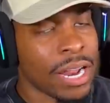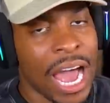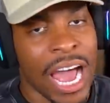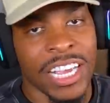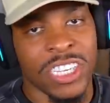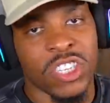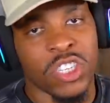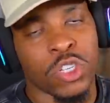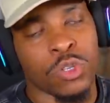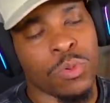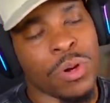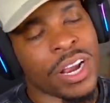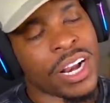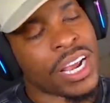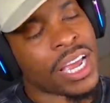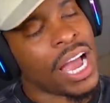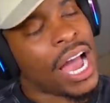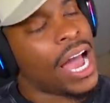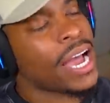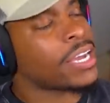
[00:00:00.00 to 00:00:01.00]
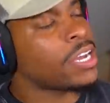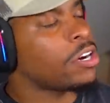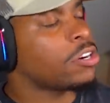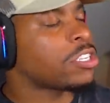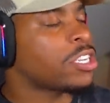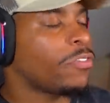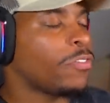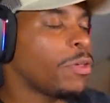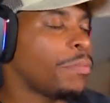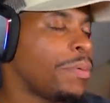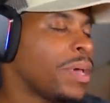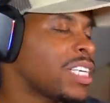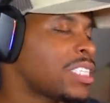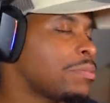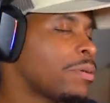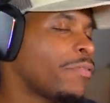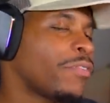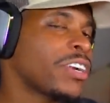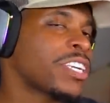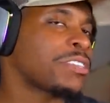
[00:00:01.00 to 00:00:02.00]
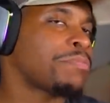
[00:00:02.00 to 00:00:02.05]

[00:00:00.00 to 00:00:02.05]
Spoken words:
I swear to God, coach, if you bench me for this